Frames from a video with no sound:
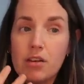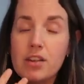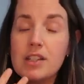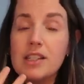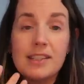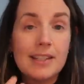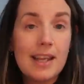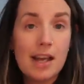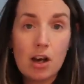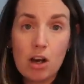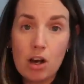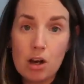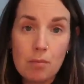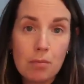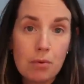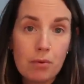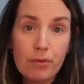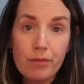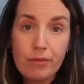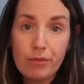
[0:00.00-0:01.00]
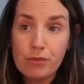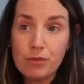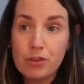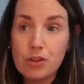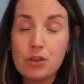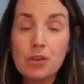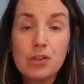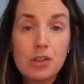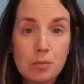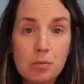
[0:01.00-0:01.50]
set up
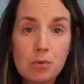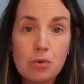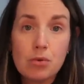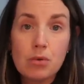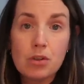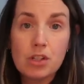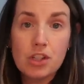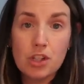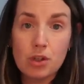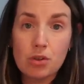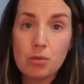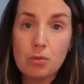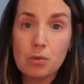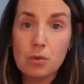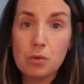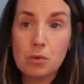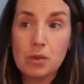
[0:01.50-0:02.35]
to support children with